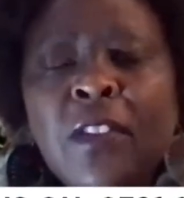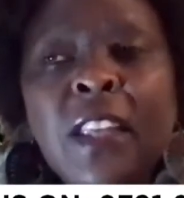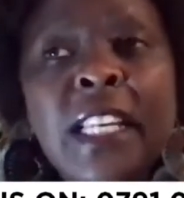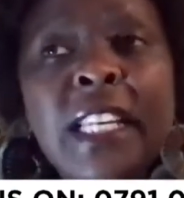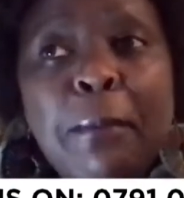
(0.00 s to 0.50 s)

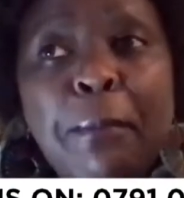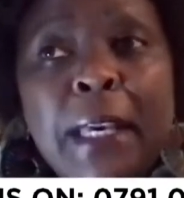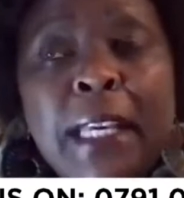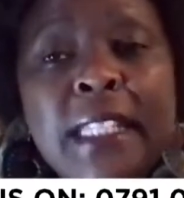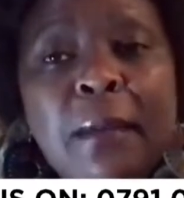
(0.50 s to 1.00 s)
DP
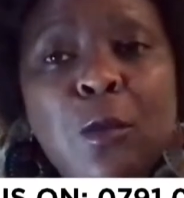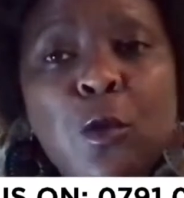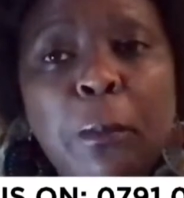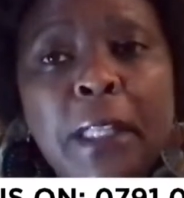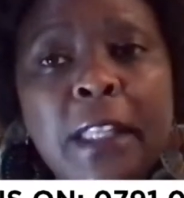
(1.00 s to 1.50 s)
seems to
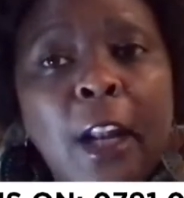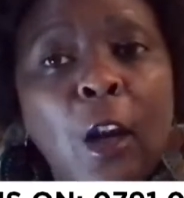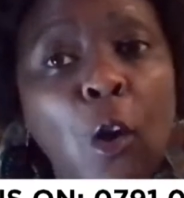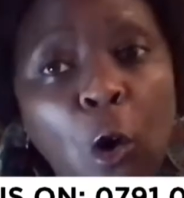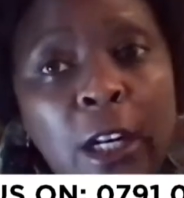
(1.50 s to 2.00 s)
be
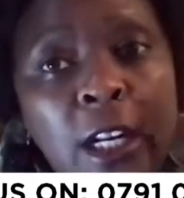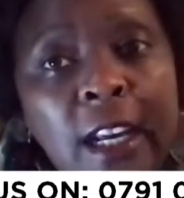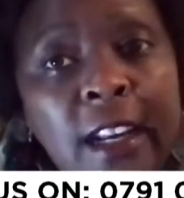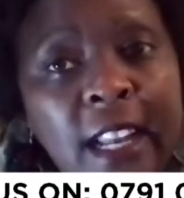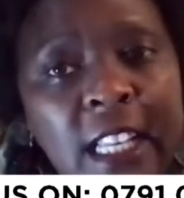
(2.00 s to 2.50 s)
the lone
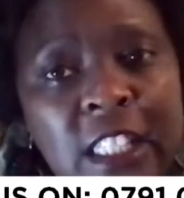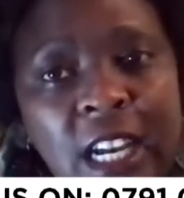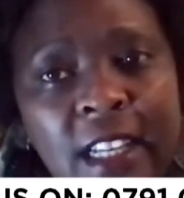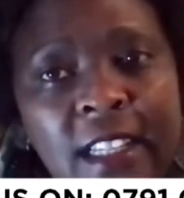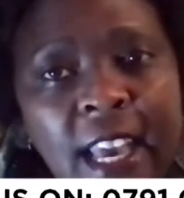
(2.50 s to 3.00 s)

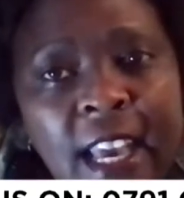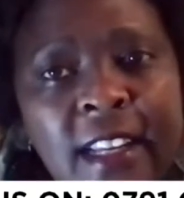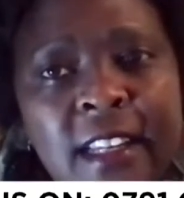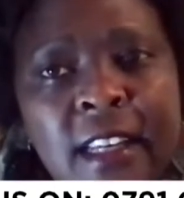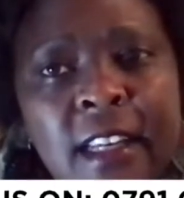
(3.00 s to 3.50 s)
ranger.
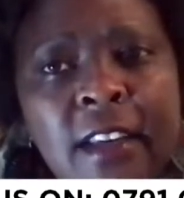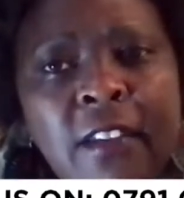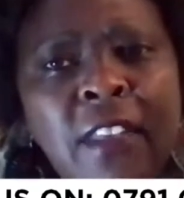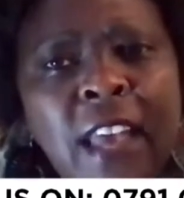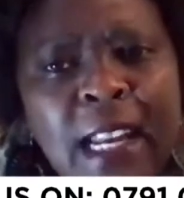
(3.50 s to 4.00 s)
And
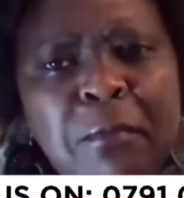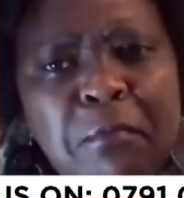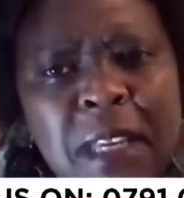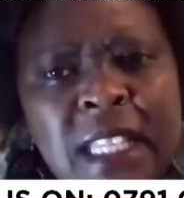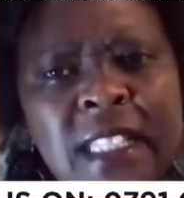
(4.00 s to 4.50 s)
that
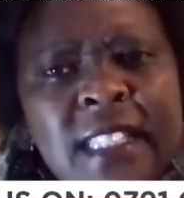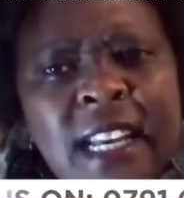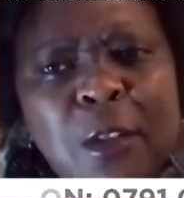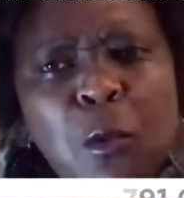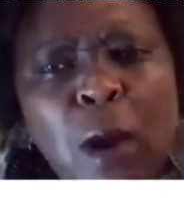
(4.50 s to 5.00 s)
means
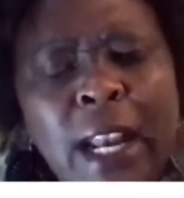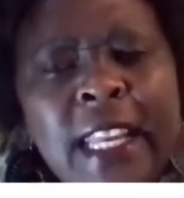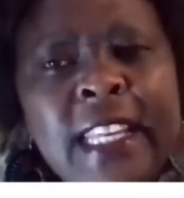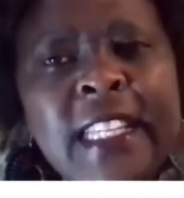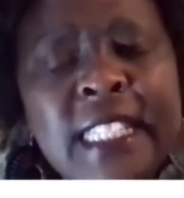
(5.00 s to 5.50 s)
that when
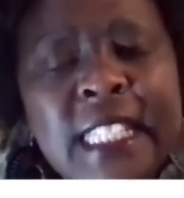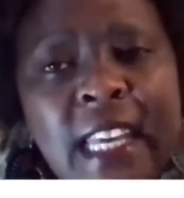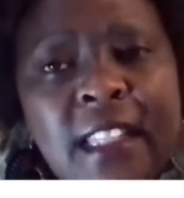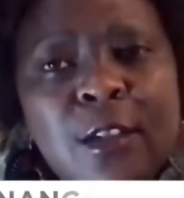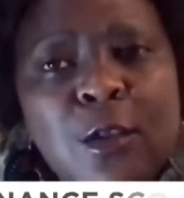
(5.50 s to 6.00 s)
he
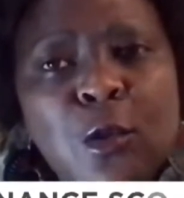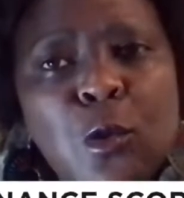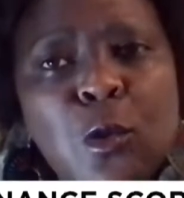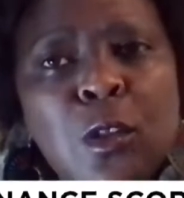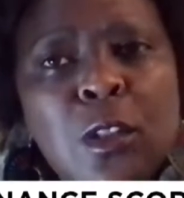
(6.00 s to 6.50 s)
decides to
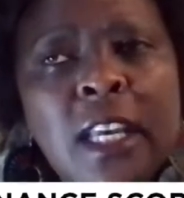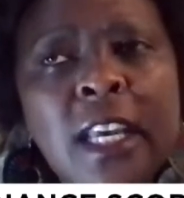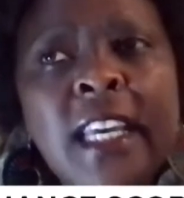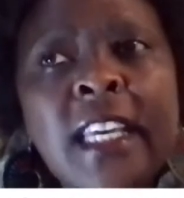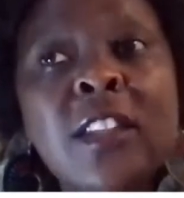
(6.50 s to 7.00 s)
choose
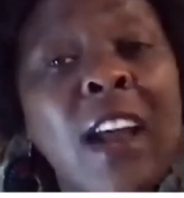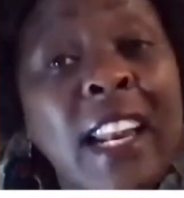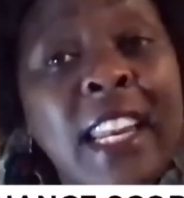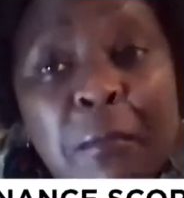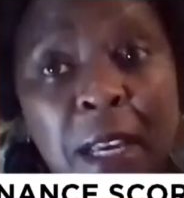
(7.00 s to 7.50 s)
his
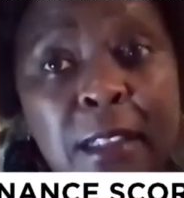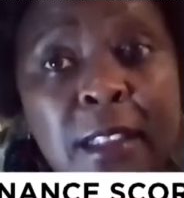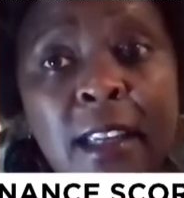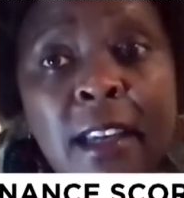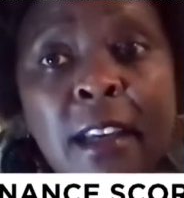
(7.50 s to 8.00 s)
running mate,
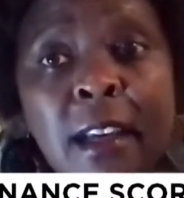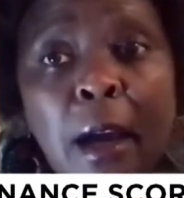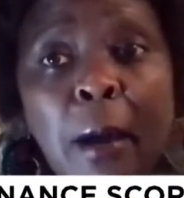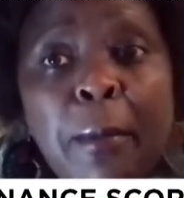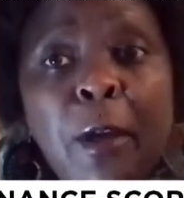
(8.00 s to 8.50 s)

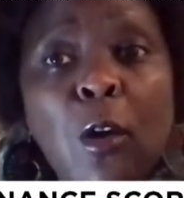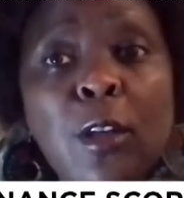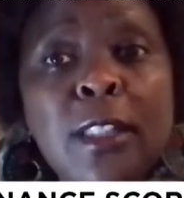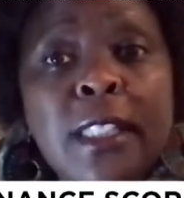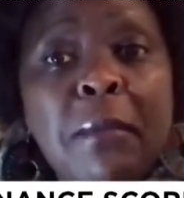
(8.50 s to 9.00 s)

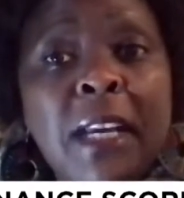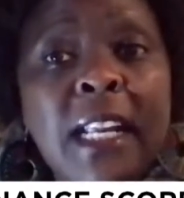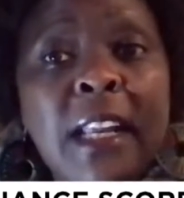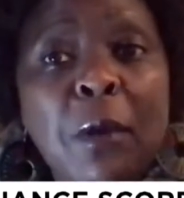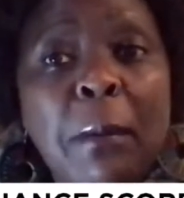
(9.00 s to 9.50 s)
because
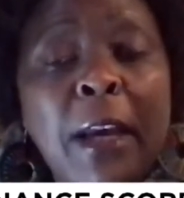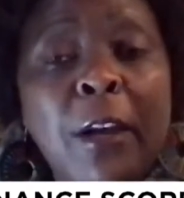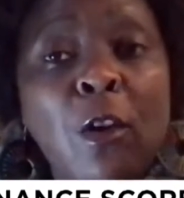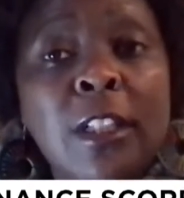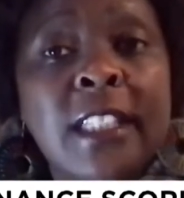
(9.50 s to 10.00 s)
seemingly we may
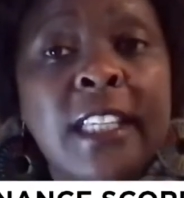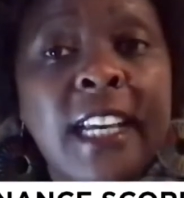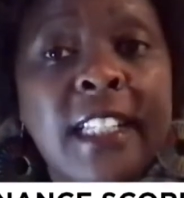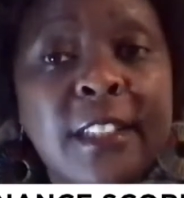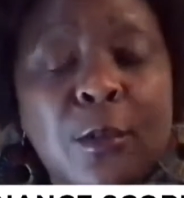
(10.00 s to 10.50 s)
not
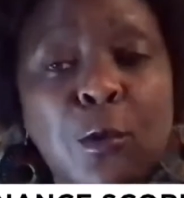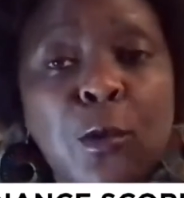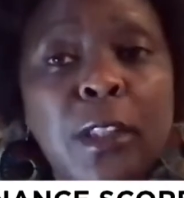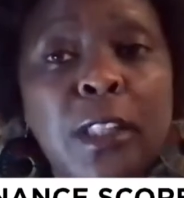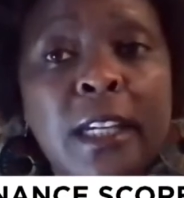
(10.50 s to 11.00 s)
get to
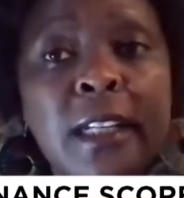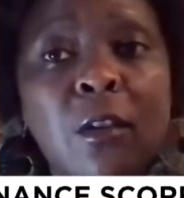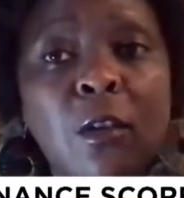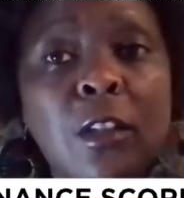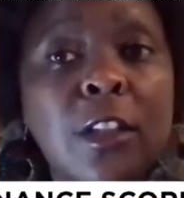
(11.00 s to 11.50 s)
the
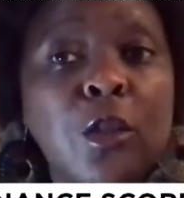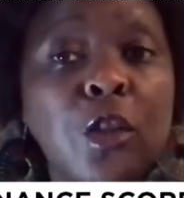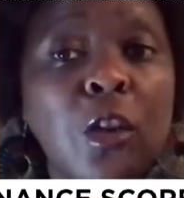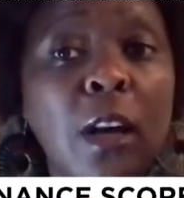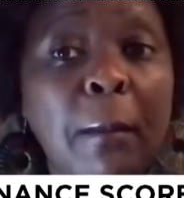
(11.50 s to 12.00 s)

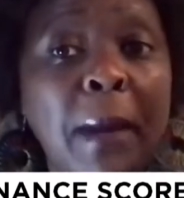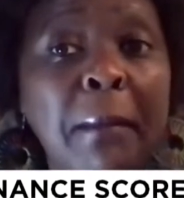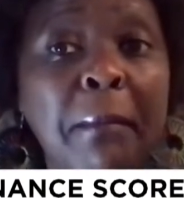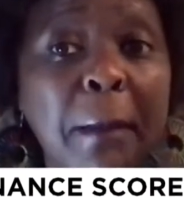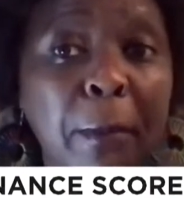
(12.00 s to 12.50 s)
constitutional
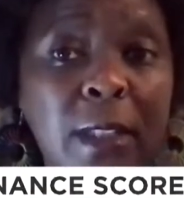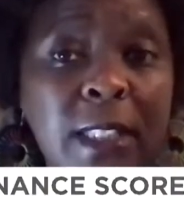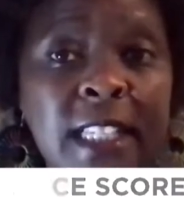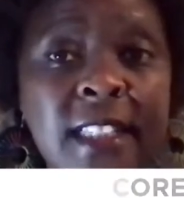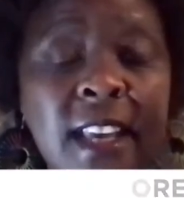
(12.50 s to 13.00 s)
amendment
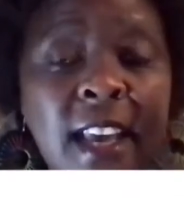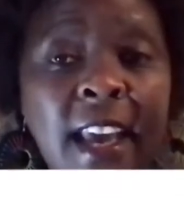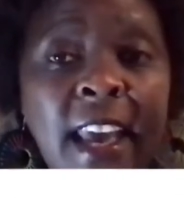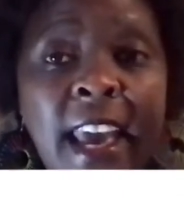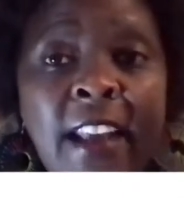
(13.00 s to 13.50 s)
process,
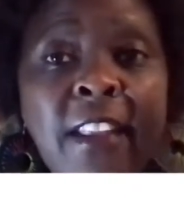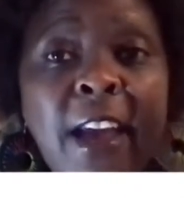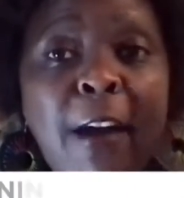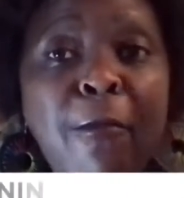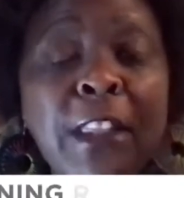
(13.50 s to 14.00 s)
and
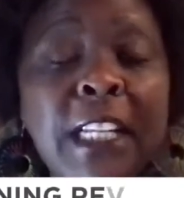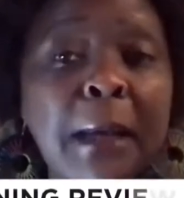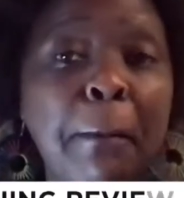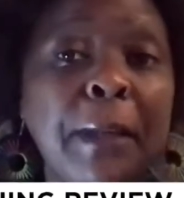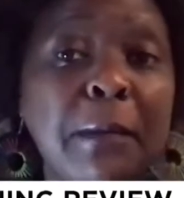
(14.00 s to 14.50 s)
therefore the
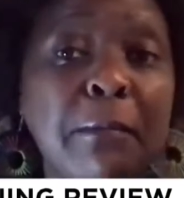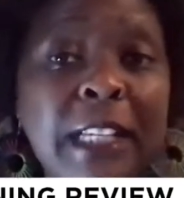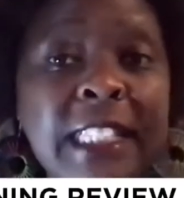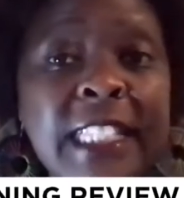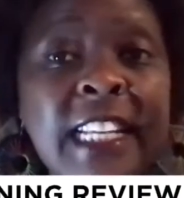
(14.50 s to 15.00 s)
deputy
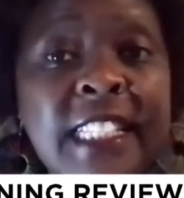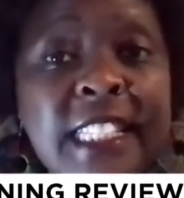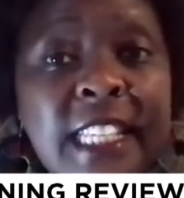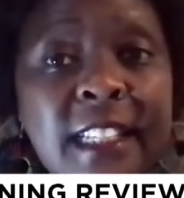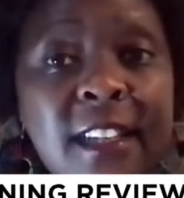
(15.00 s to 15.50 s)
president
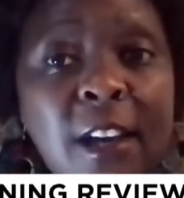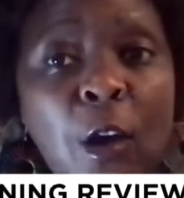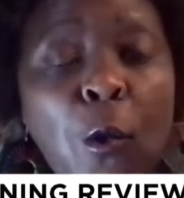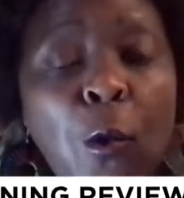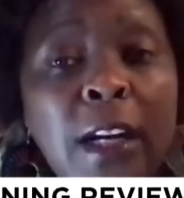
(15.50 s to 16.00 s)
seat
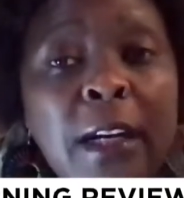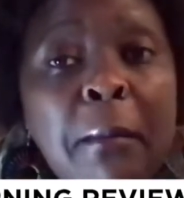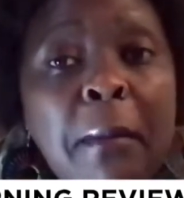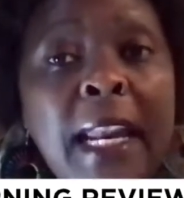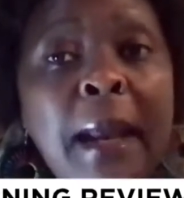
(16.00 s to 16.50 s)
will
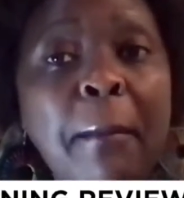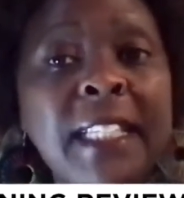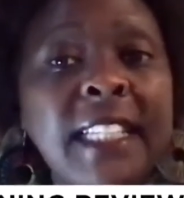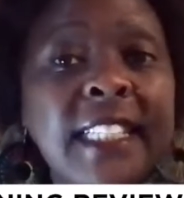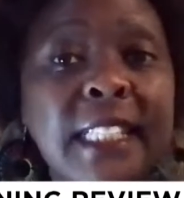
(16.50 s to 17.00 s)
remain a
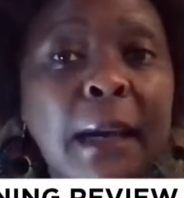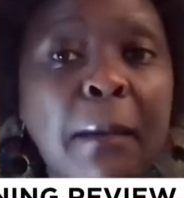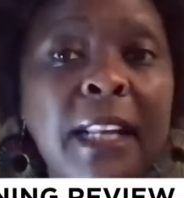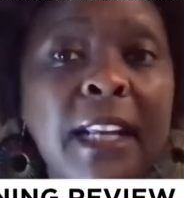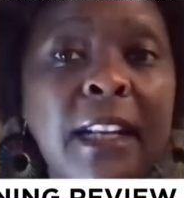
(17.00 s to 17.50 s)
major
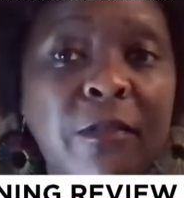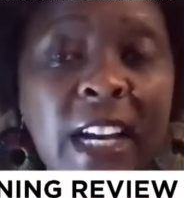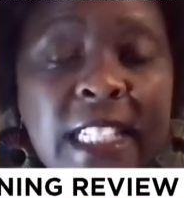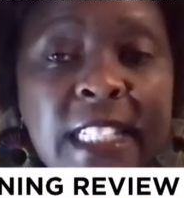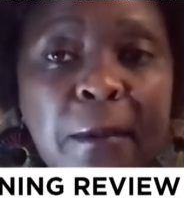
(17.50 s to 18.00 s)
determinant
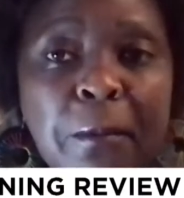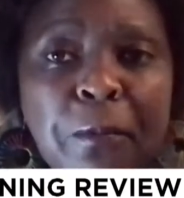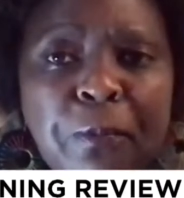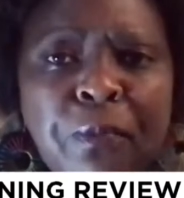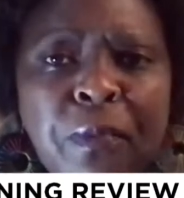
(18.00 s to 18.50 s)
factor.
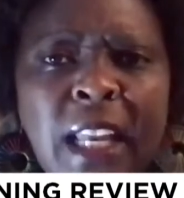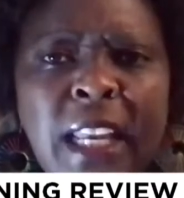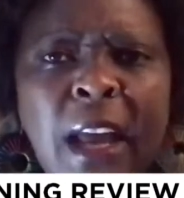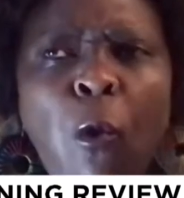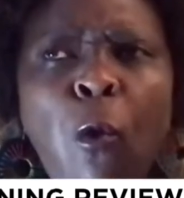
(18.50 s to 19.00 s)

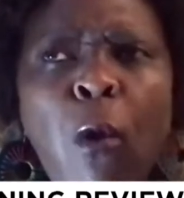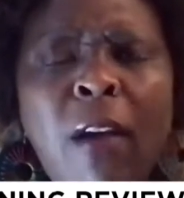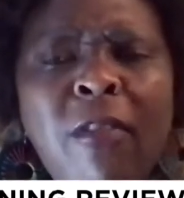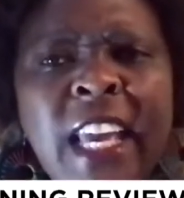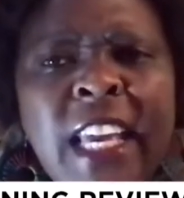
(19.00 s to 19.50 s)
Now,
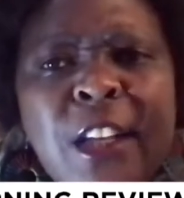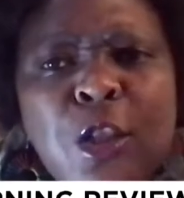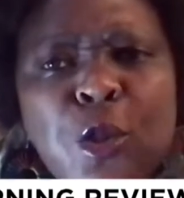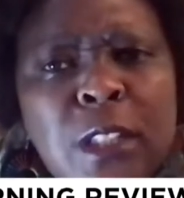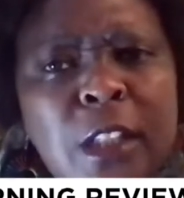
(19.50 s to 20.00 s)
whoever he
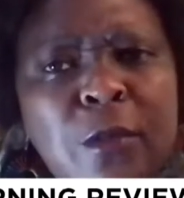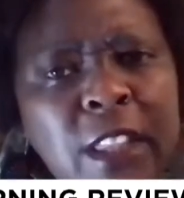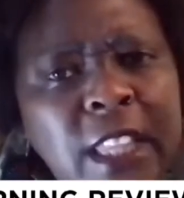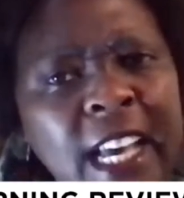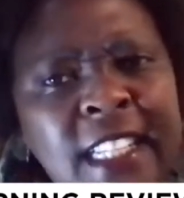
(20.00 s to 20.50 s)
chooses for
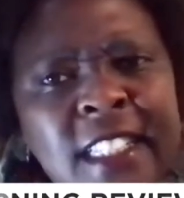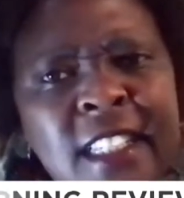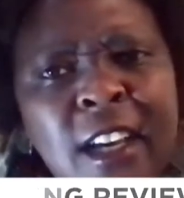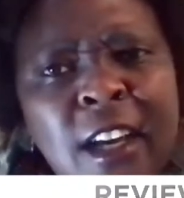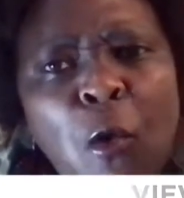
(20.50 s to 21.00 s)
that
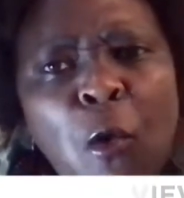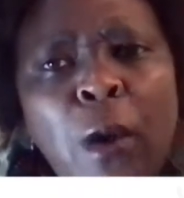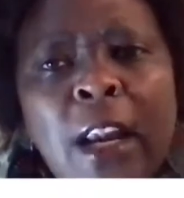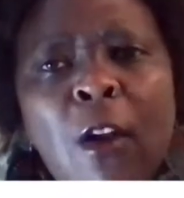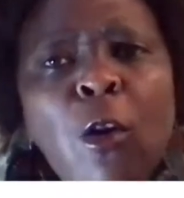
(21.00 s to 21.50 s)

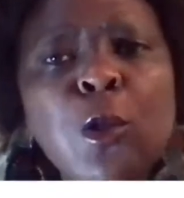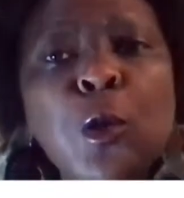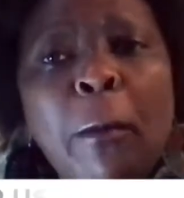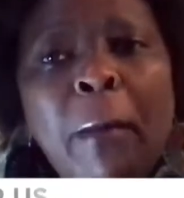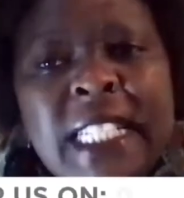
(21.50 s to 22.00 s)
will
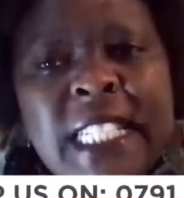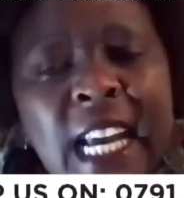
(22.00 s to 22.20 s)
automatically